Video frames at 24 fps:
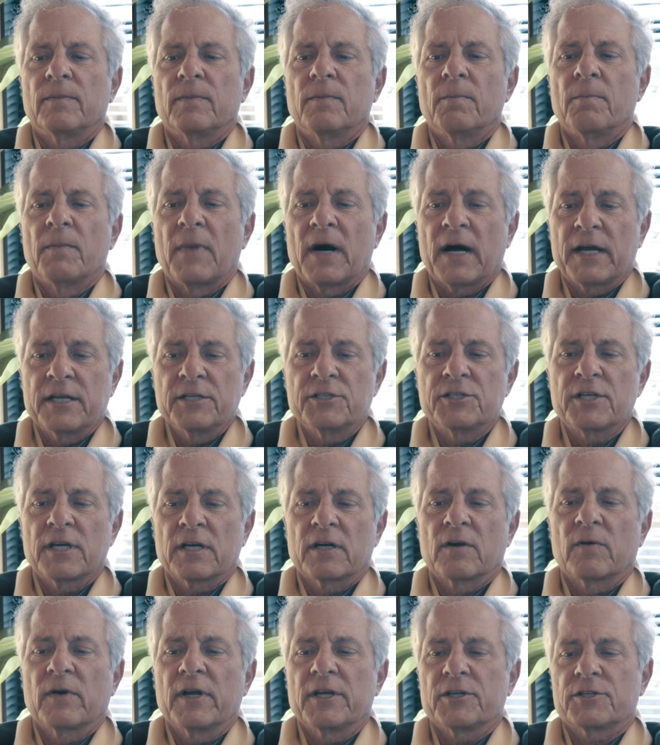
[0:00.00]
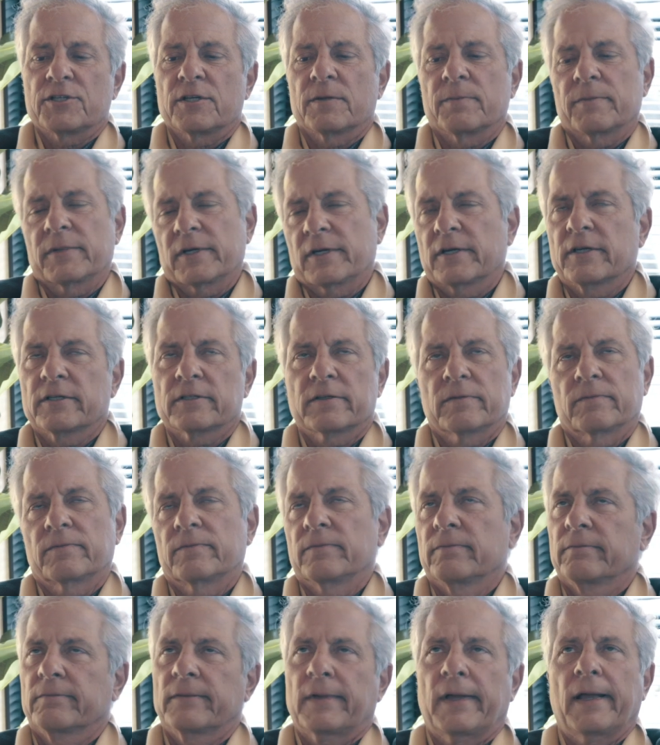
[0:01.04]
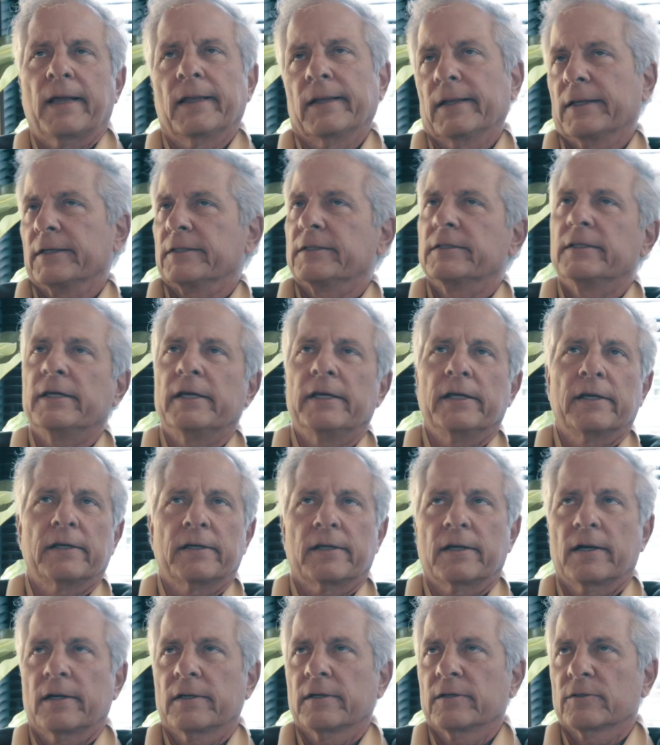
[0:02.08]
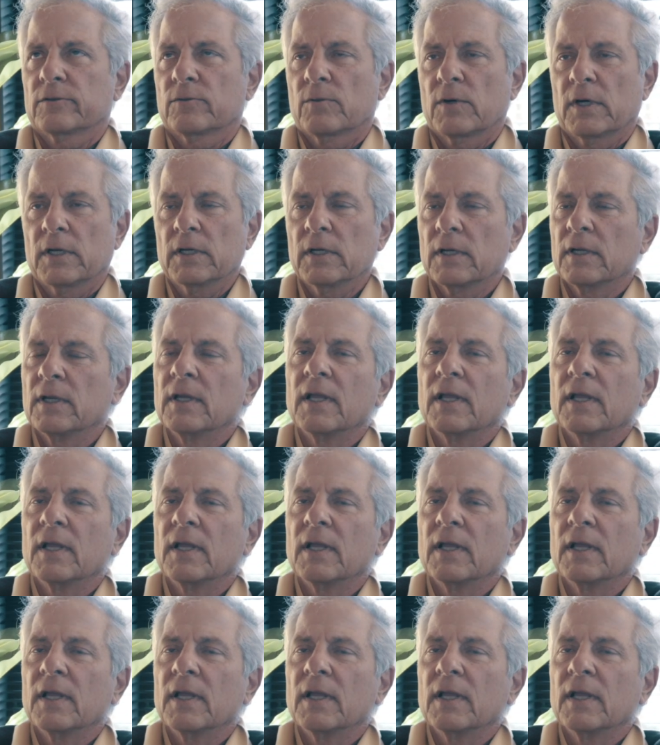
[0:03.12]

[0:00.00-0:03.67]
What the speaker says: My generation, because of LSD and God knows what,